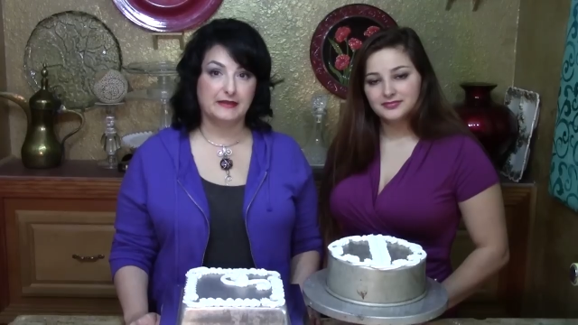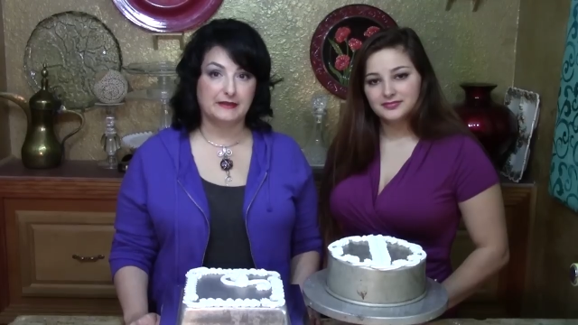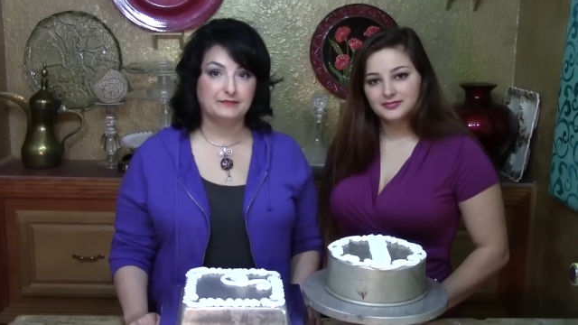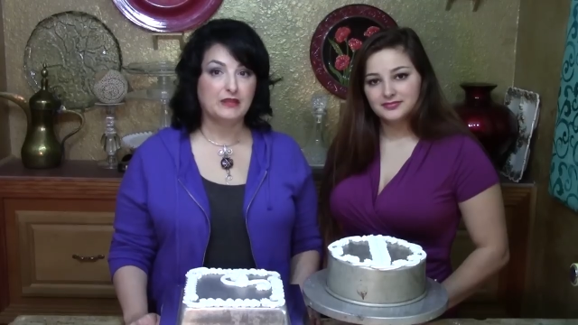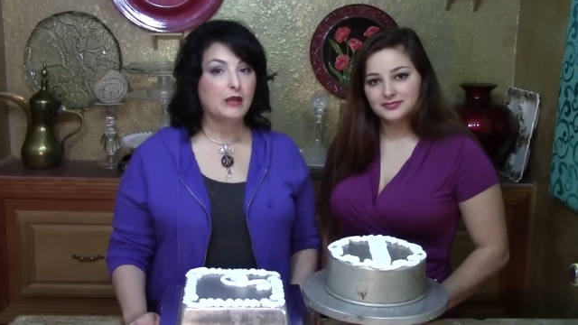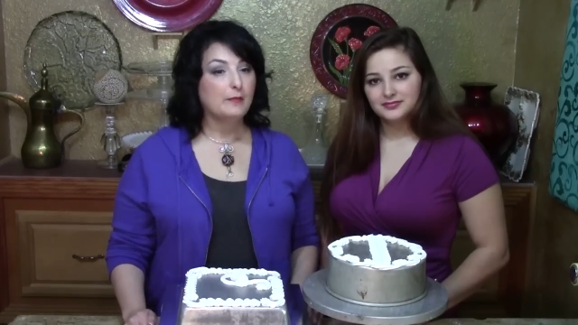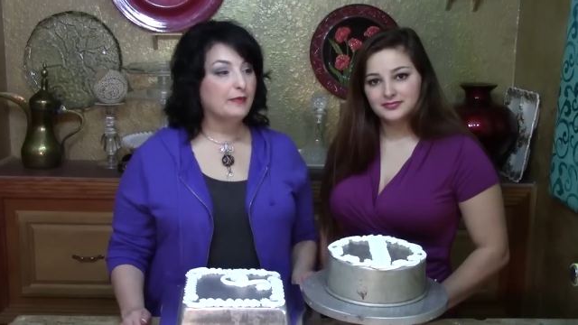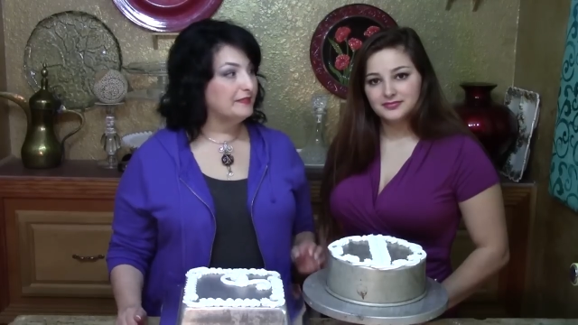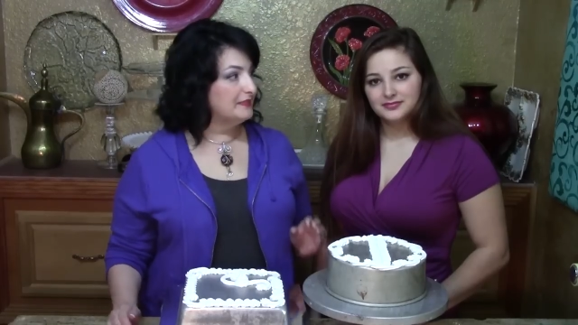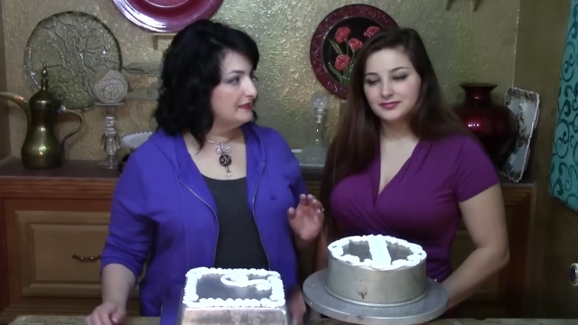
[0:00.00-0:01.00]
Speaker 1: bit.
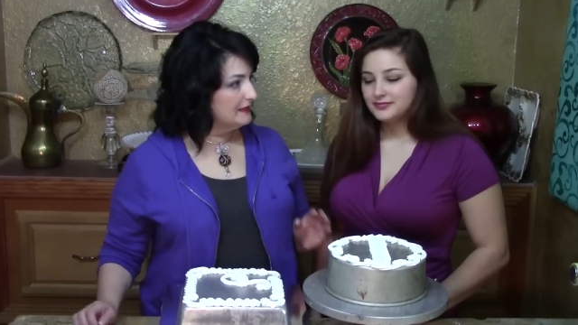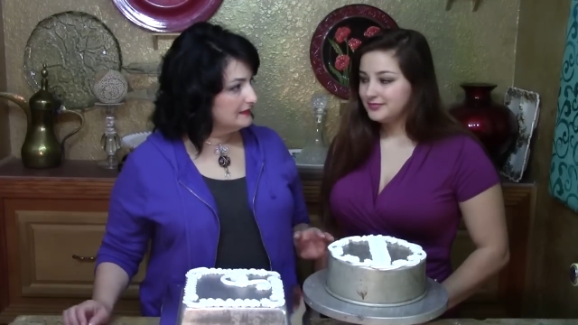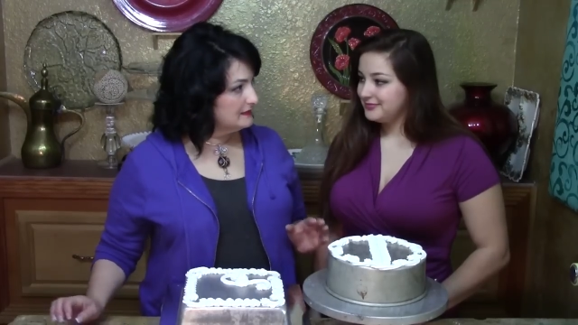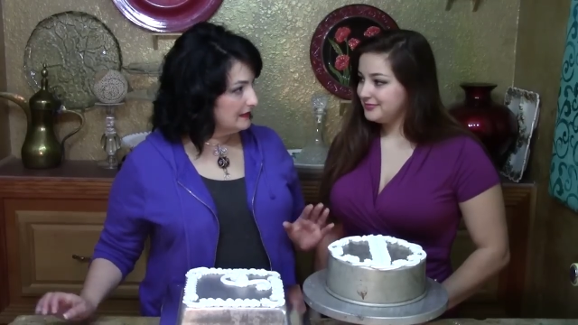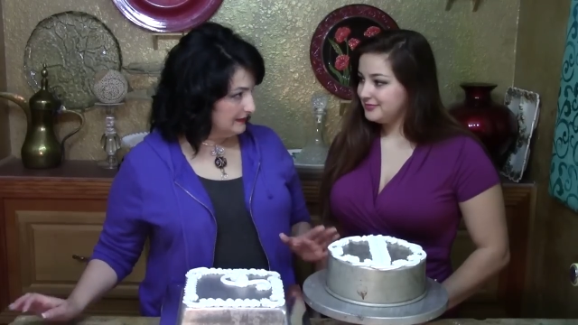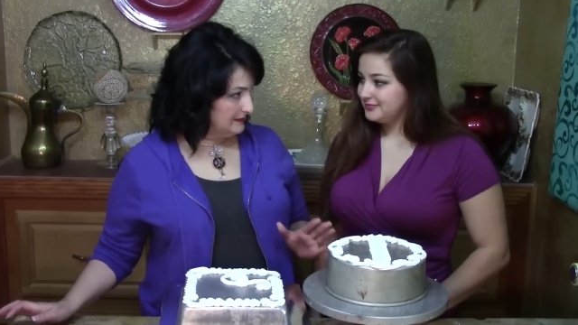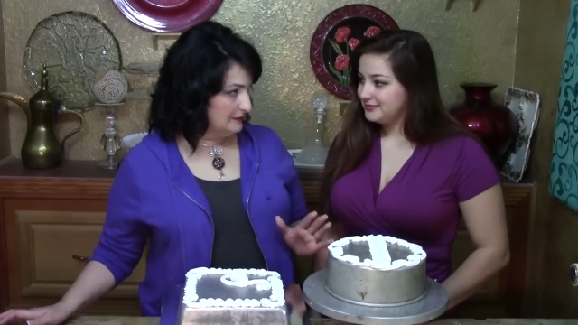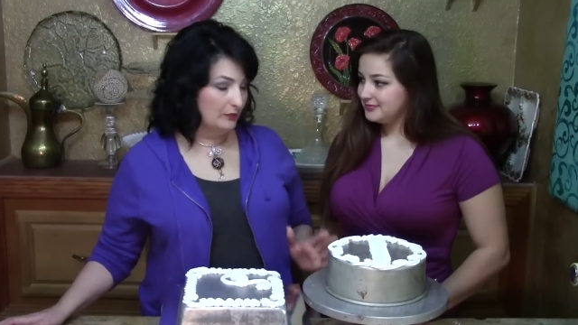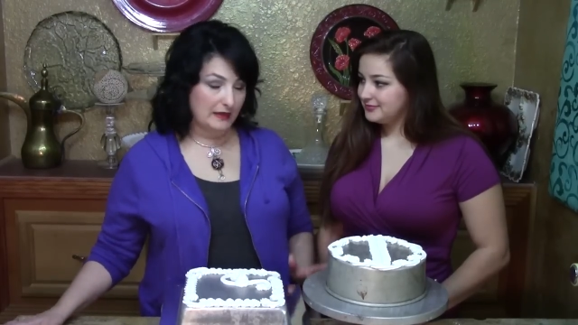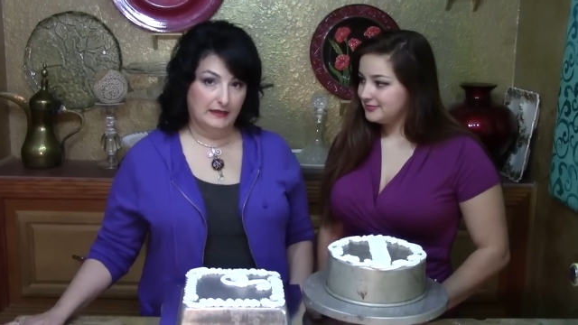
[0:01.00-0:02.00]
But this is
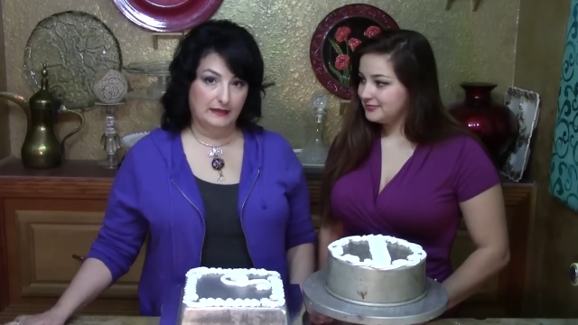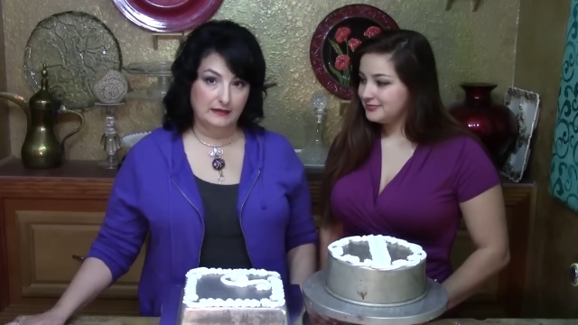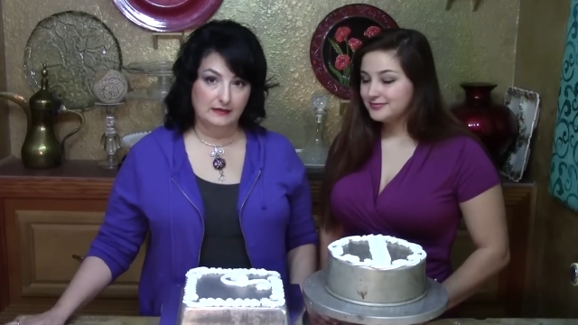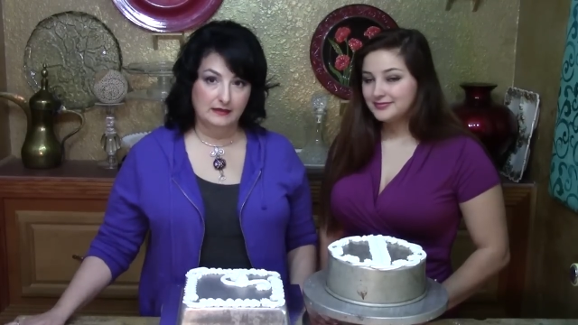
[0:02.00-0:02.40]
the way